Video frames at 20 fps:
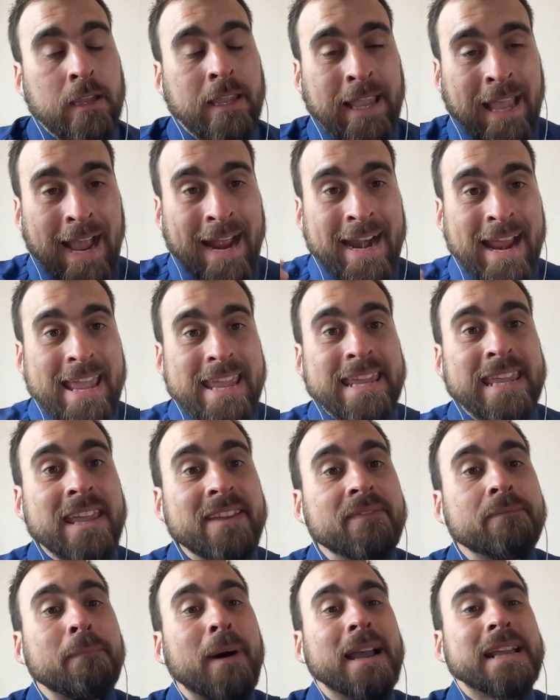Can I
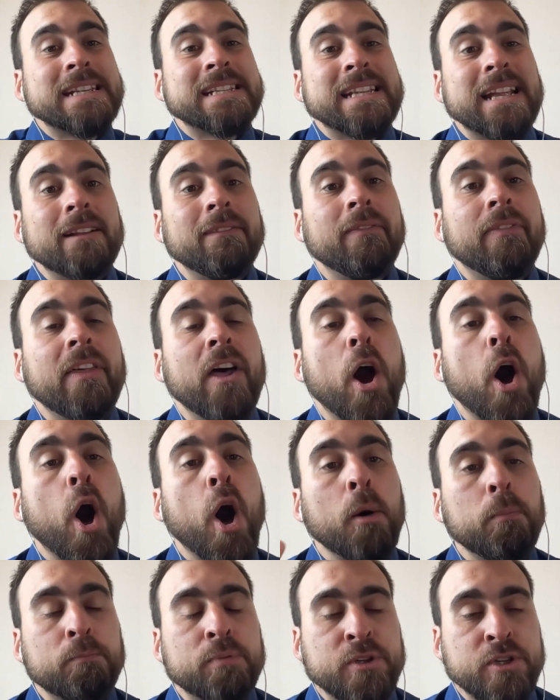give myself the
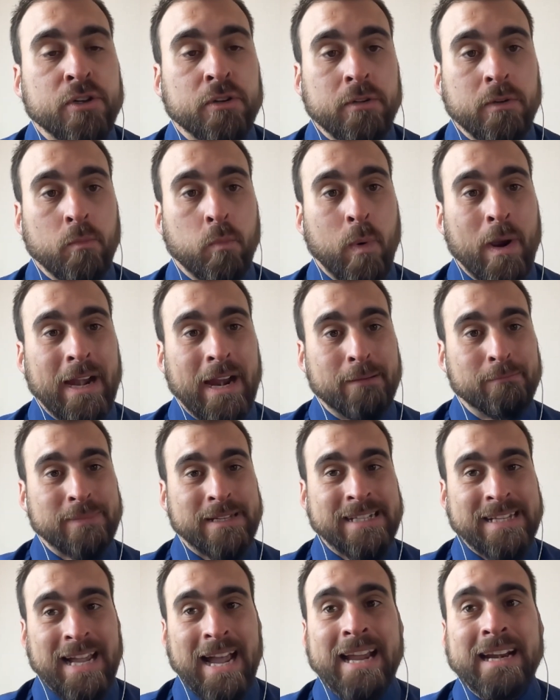option when I'm
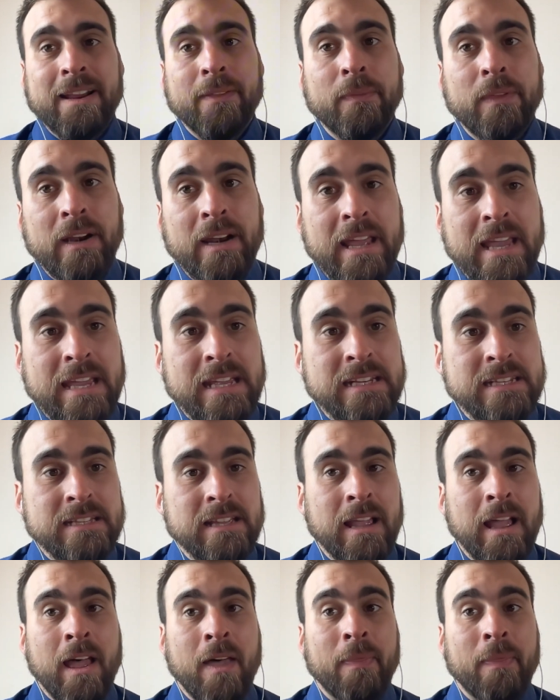signing the lease